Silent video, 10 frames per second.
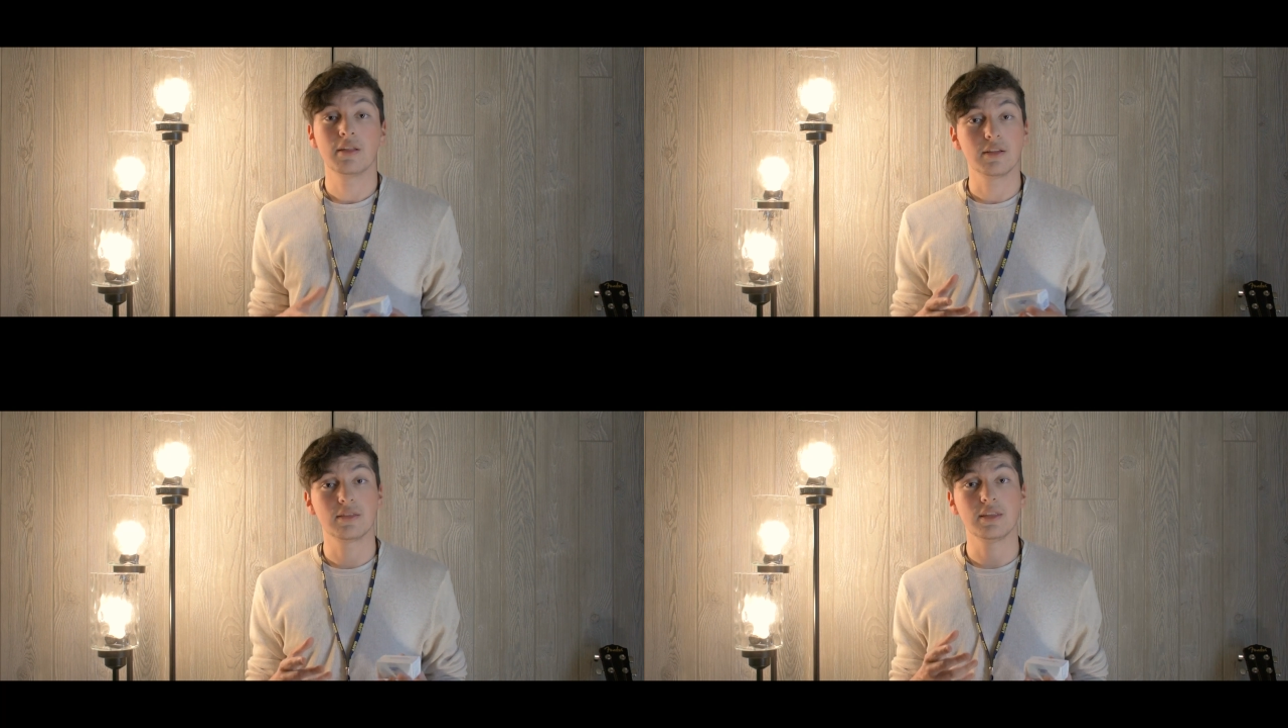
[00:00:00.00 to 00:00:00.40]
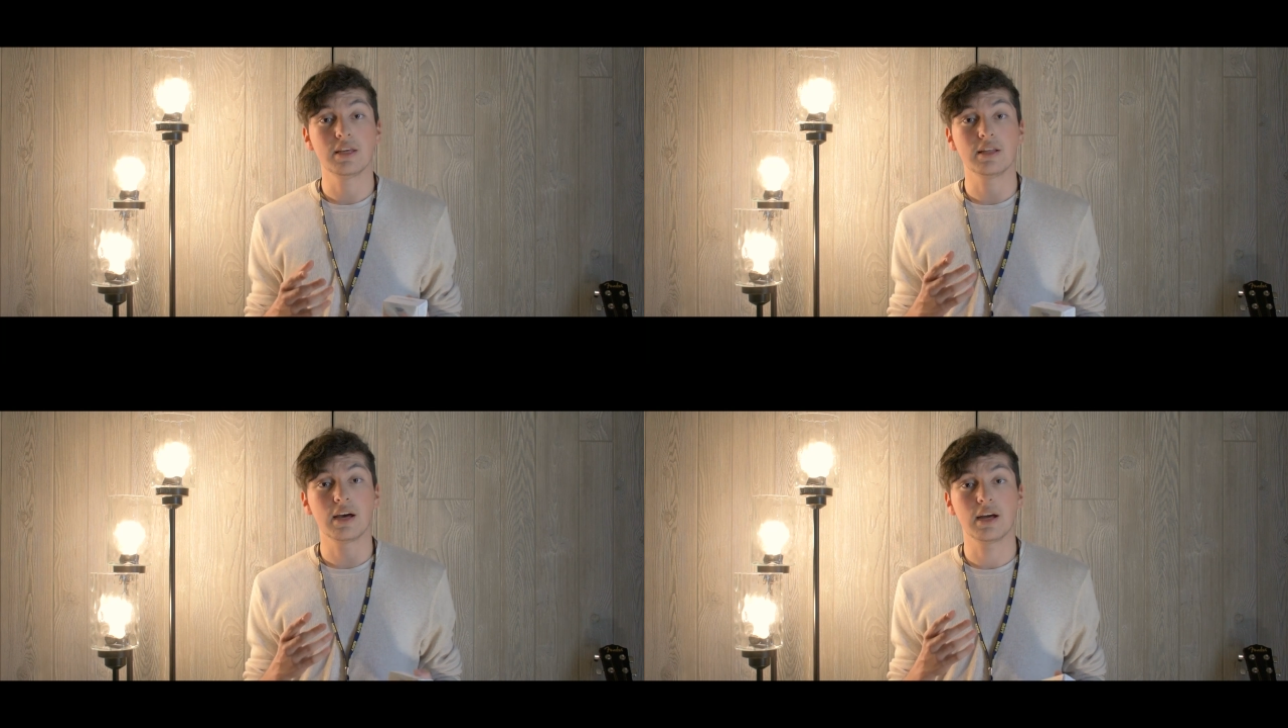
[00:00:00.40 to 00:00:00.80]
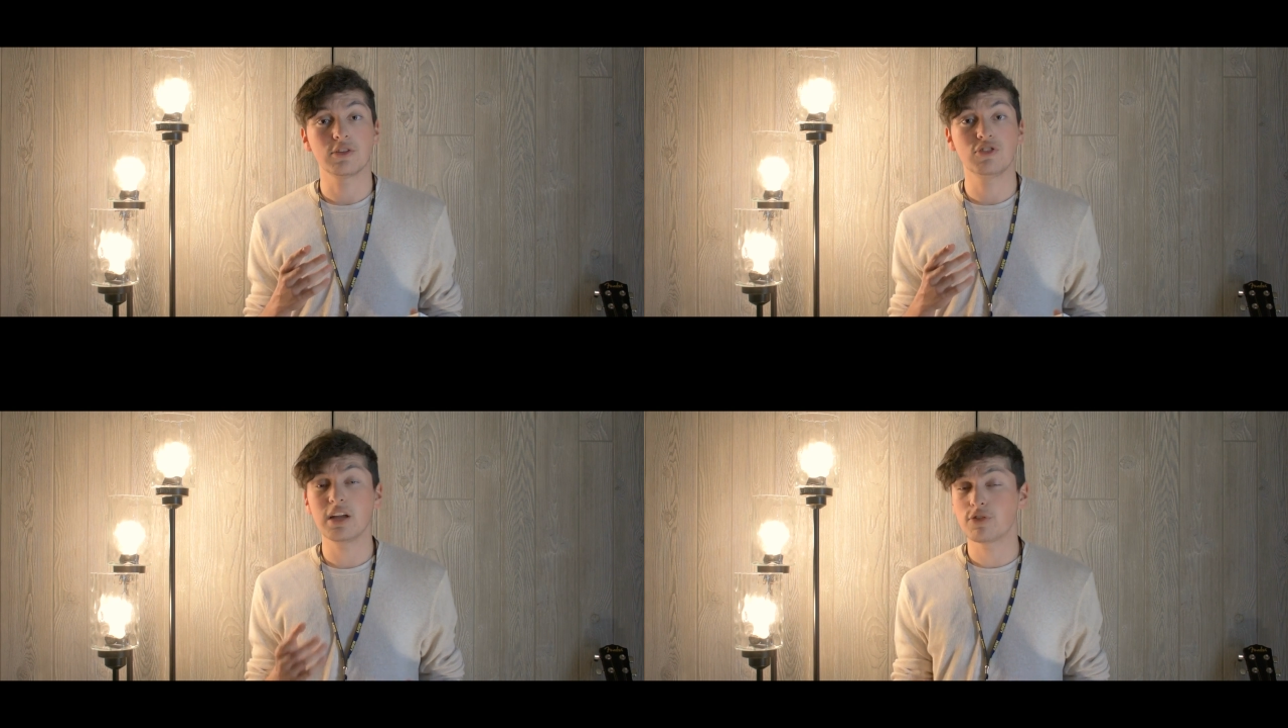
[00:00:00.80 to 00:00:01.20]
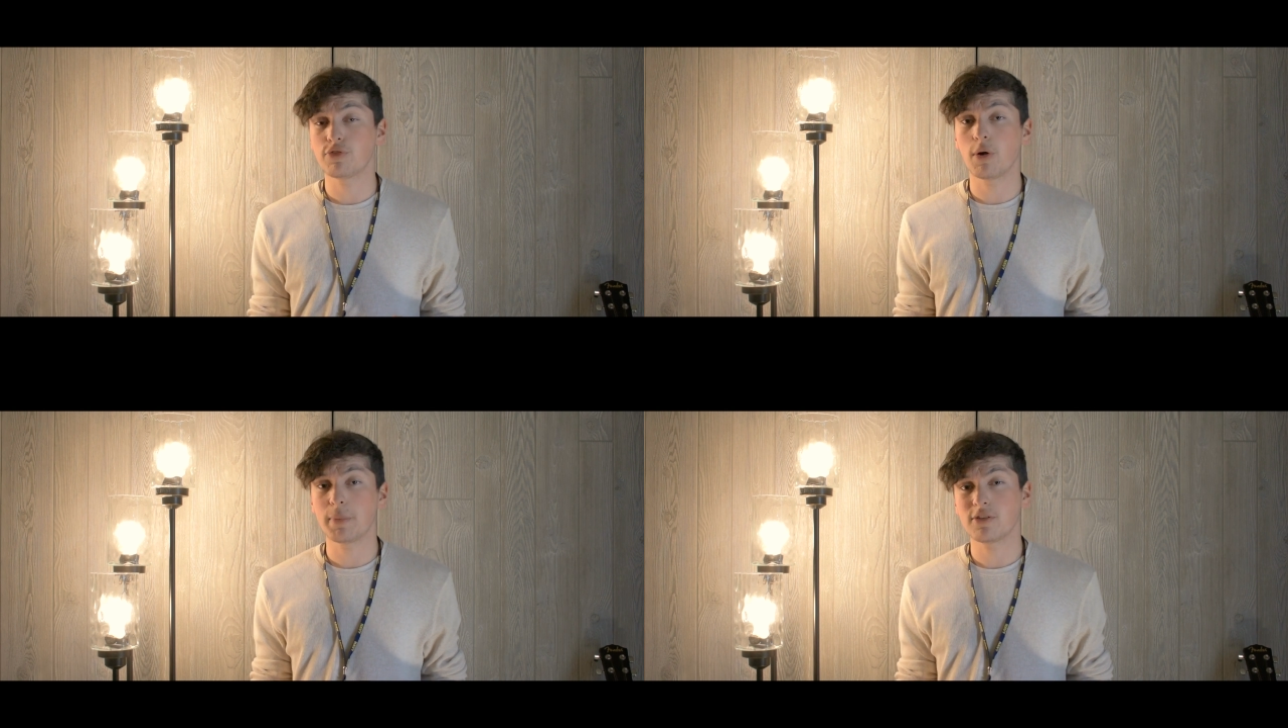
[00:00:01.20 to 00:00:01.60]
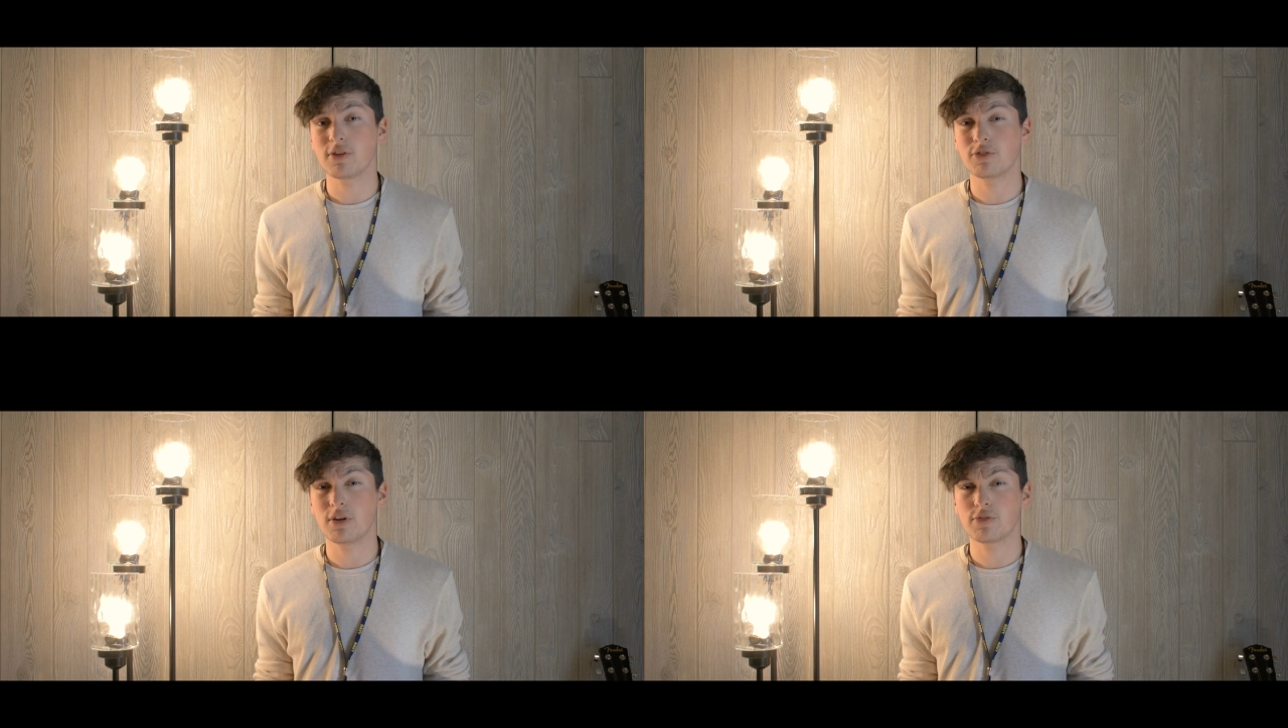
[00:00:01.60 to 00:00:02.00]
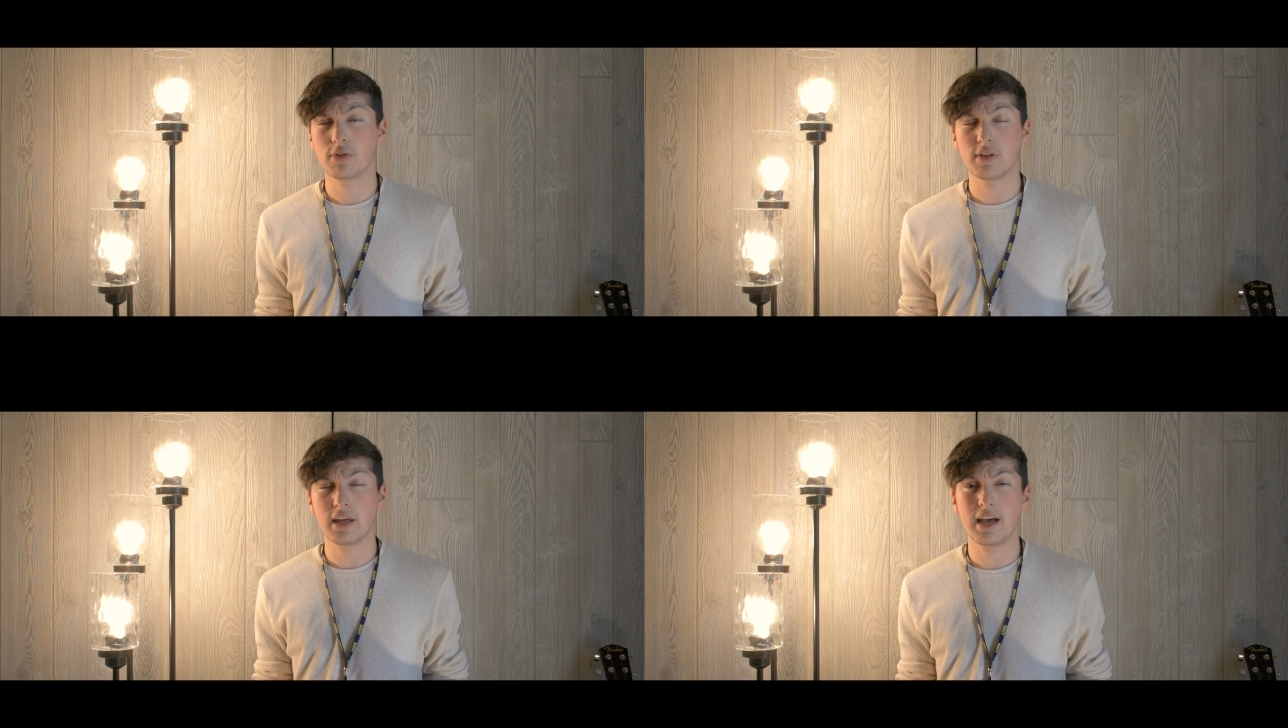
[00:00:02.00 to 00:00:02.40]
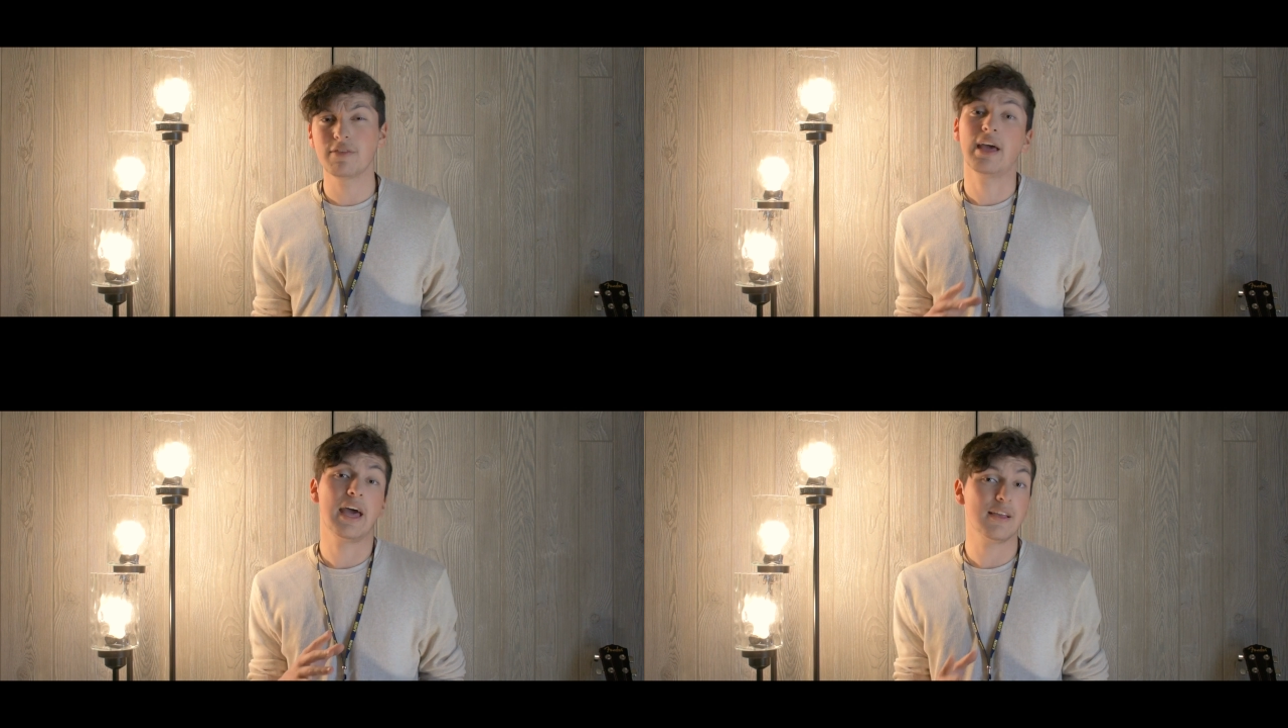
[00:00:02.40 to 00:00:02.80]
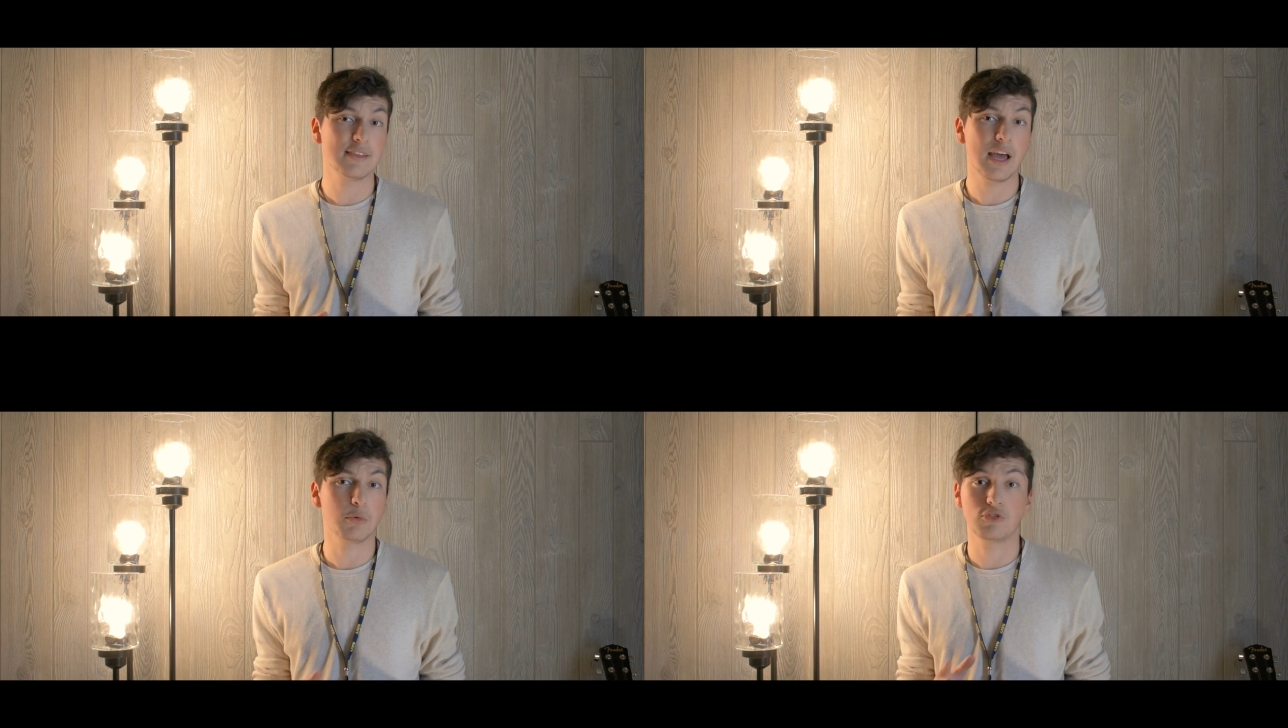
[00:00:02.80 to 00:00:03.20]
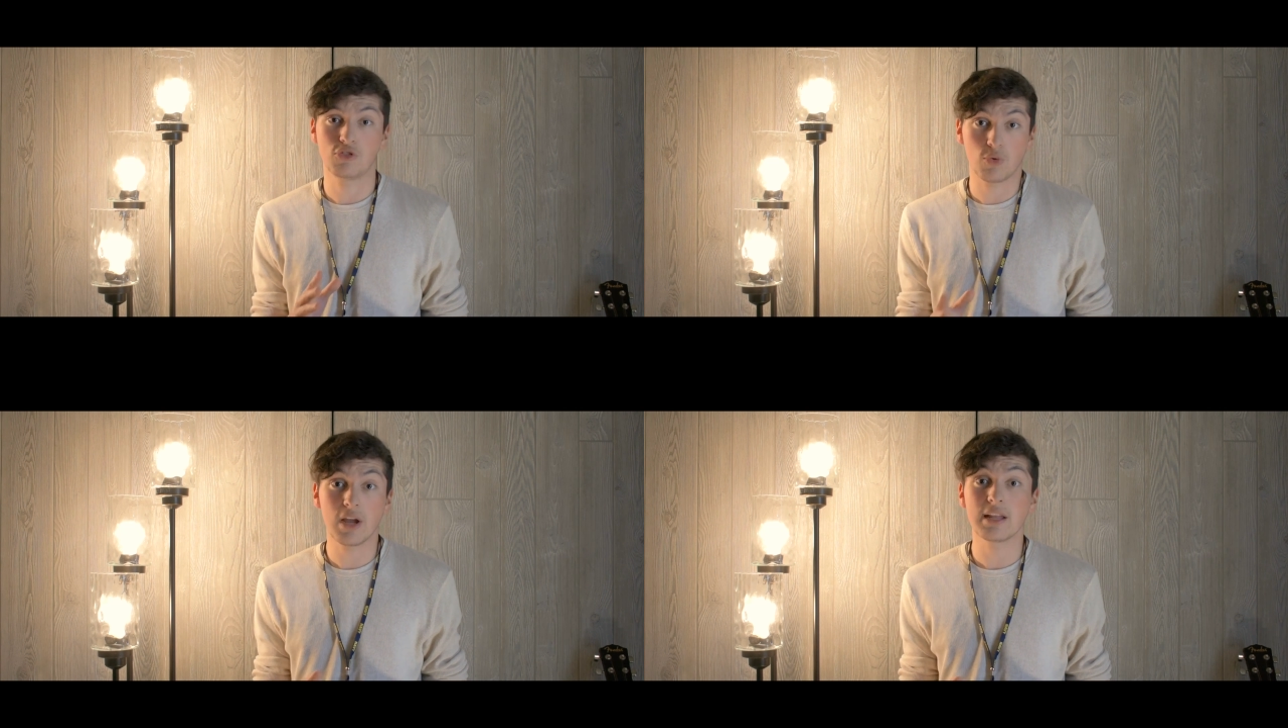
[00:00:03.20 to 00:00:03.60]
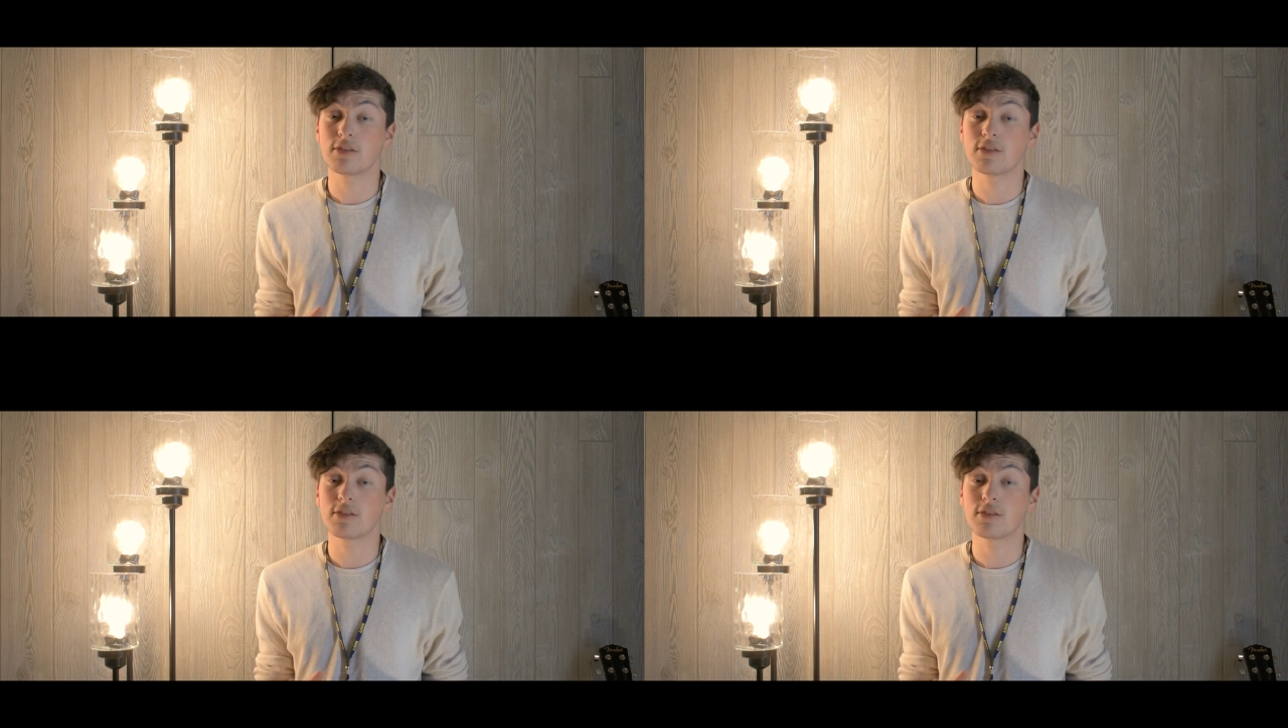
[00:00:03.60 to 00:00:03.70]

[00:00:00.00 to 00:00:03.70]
The GH4, Panasonic GH4 that I have has that, which is great.